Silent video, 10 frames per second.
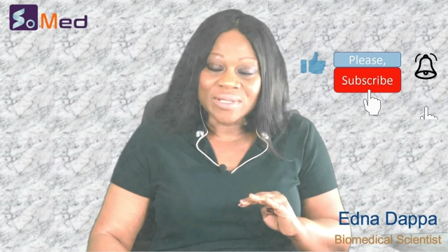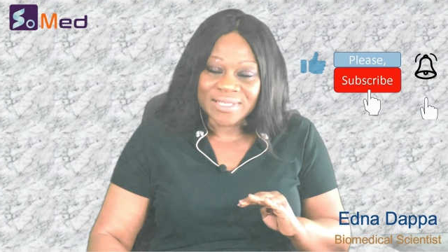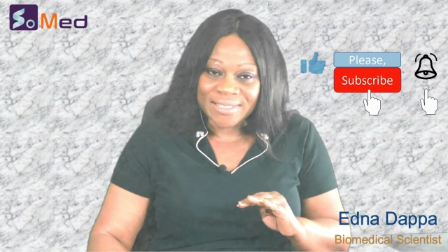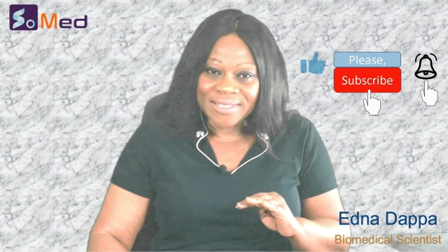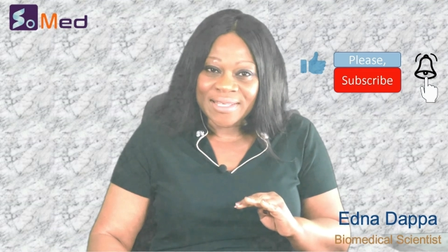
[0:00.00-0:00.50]

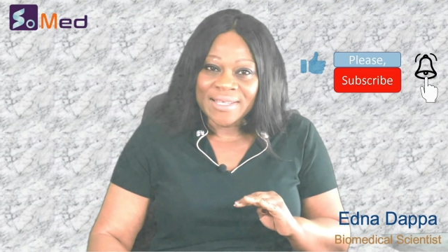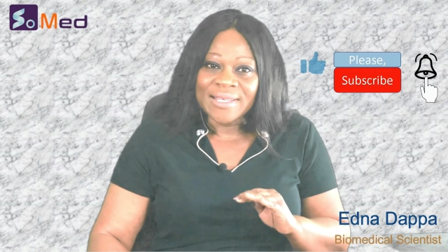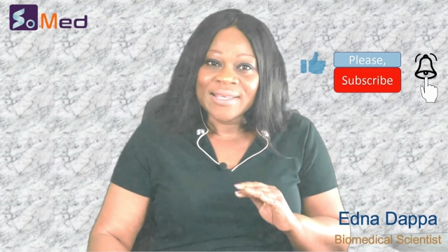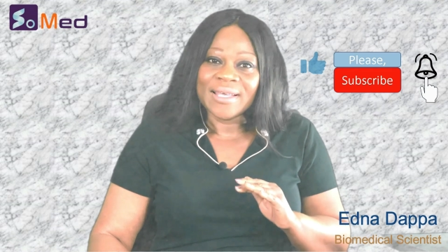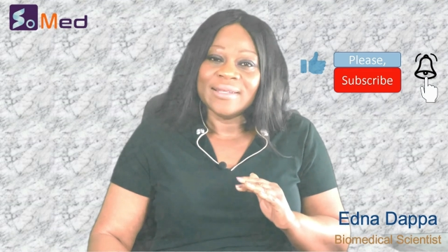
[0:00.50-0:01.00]
only
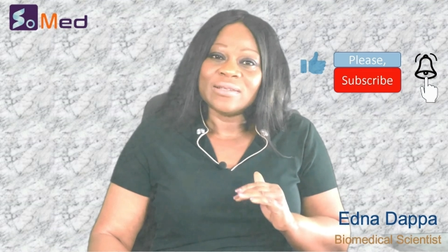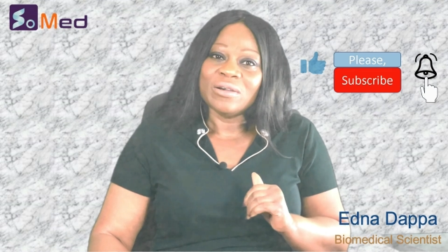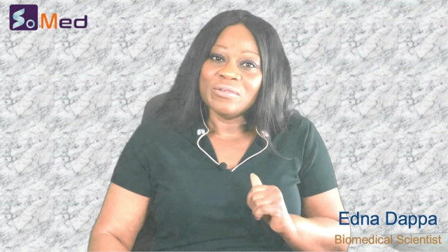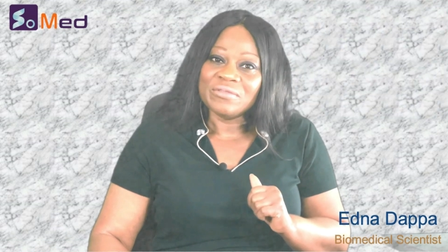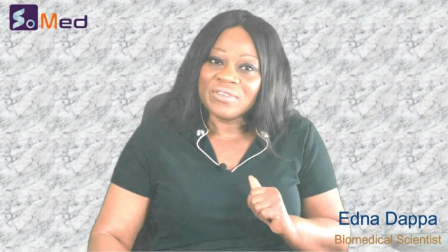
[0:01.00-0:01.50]
can
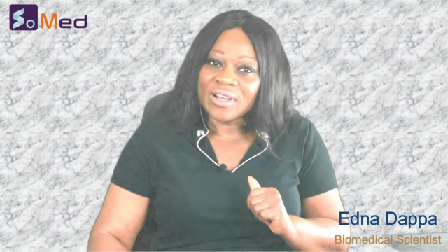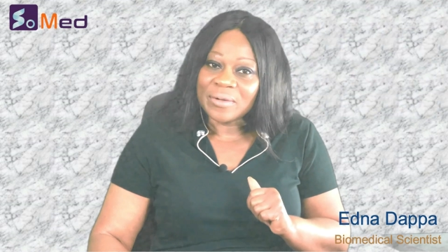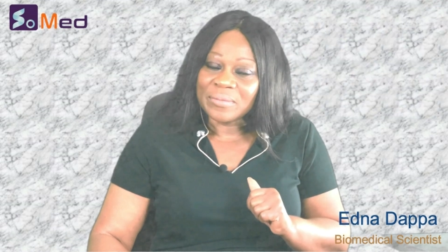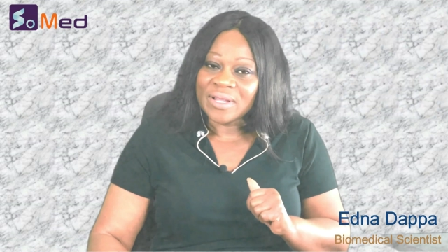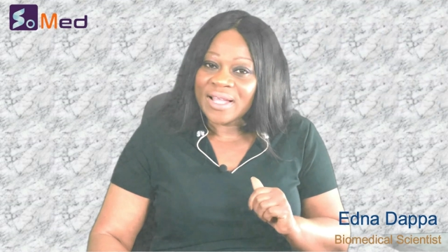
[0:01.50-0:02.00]

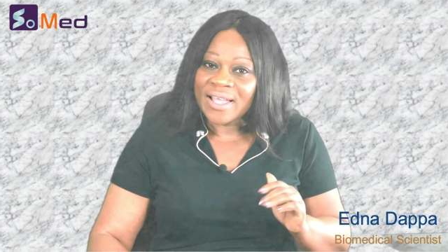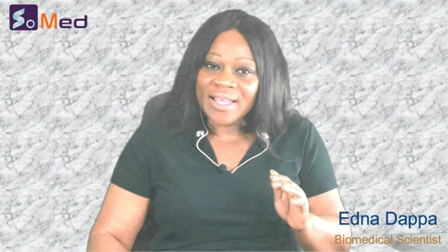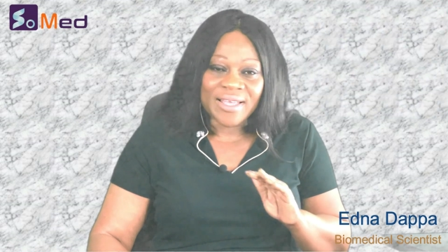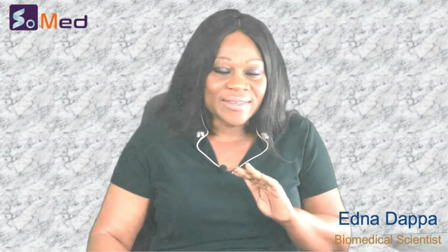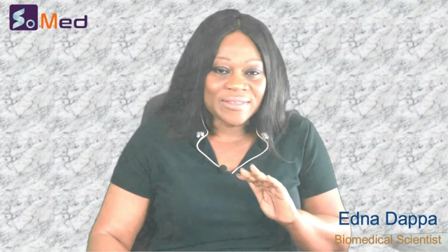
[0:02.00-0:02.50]
confirm
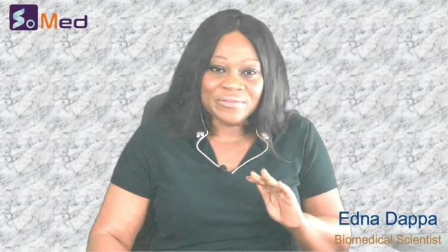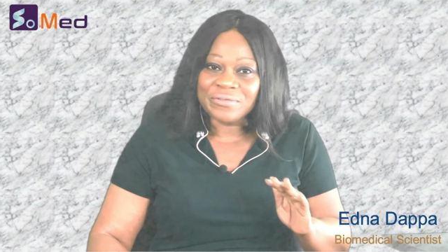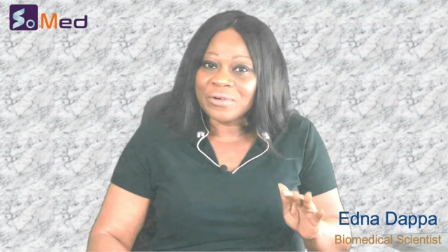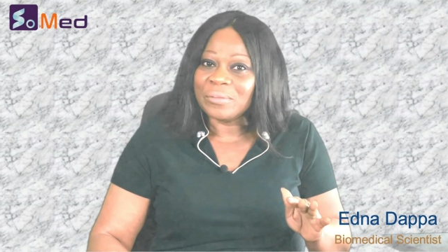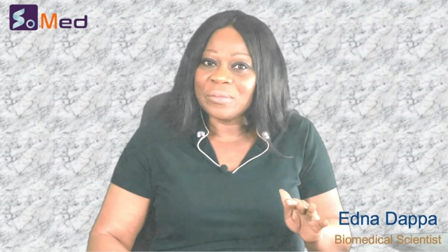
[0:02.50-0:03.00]
any
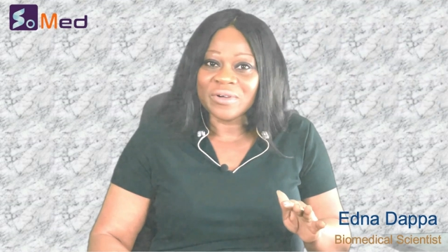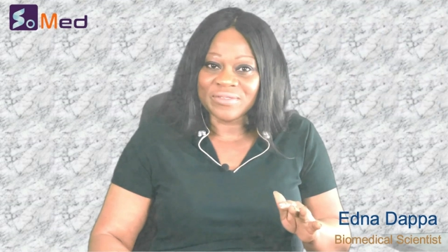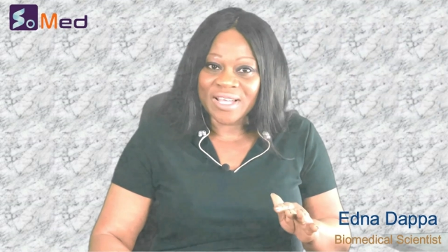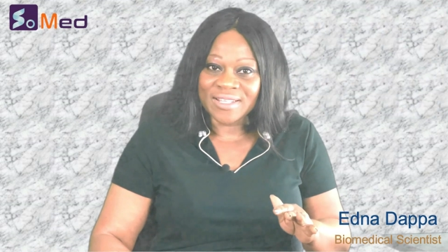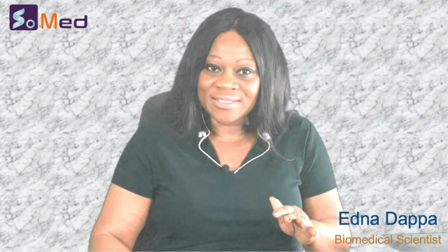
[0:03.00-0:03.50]
form
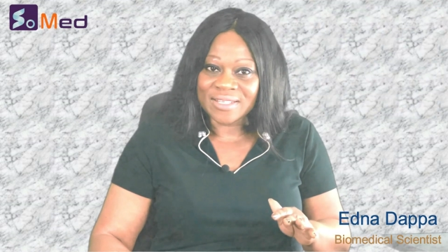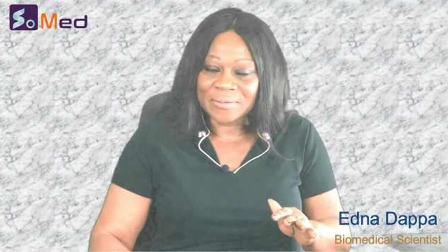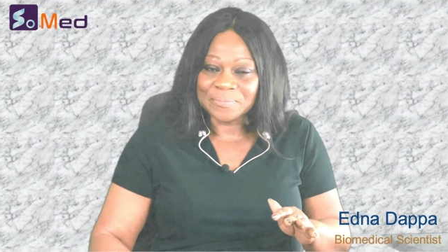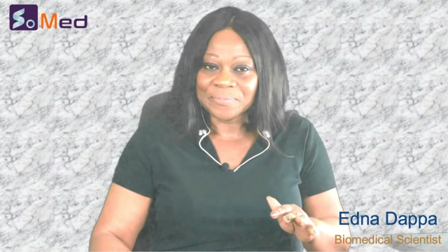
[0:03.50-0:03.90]
of cancer.